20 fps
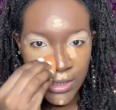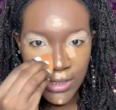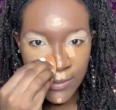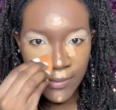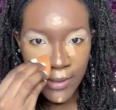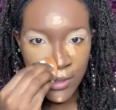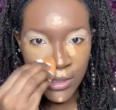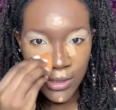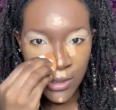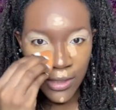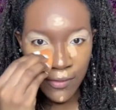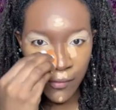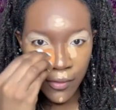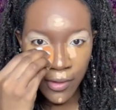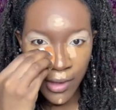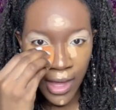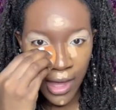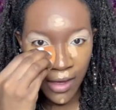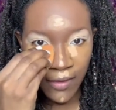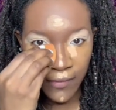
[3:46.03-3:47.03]
especially if you
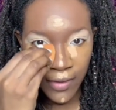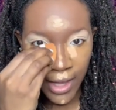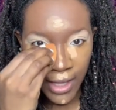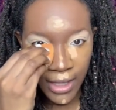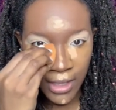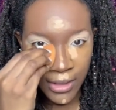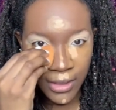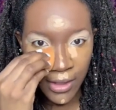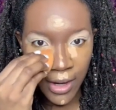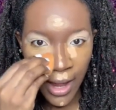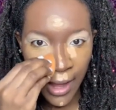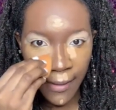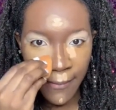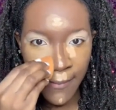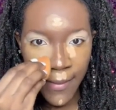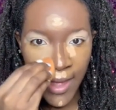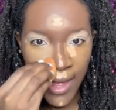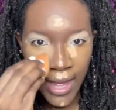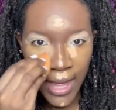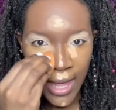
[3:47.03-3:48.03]
have like under eye
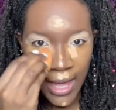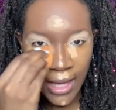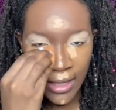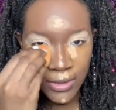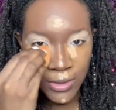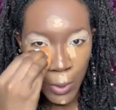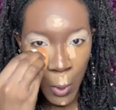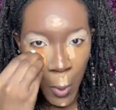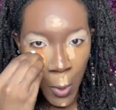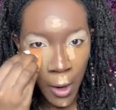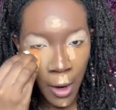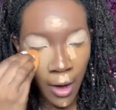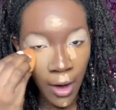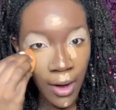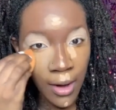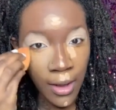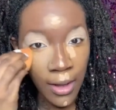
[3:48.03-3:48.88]
bags or